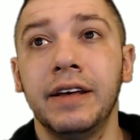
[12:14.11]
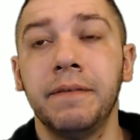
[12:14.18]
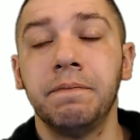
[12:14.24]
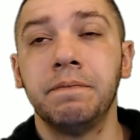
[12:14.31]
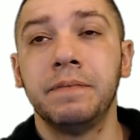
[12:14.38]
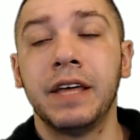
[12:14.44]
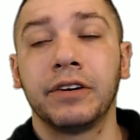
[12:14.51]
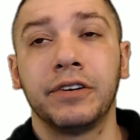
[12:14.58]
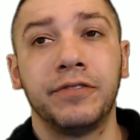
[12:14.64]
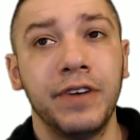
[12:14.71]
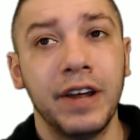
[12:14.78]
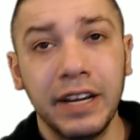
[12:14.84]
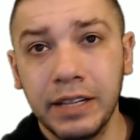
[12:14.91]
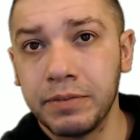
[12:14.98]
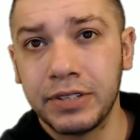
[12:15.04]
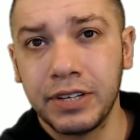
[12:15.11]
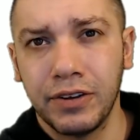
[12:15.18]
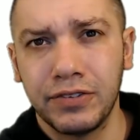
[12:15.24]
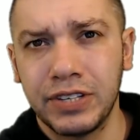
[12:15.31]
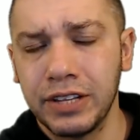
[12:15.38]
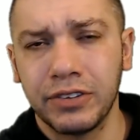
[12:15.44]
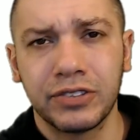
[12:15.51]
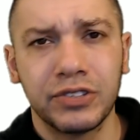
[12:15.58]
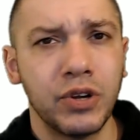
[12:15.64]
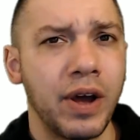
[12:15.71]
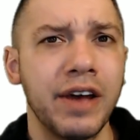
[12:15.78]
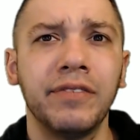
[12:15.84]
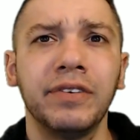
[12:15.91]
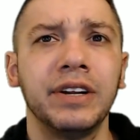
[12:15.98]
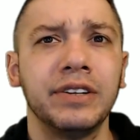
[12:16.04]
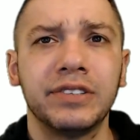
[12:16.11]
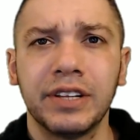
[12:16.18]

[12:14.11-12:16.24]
that are defending themselves saying there's no evidence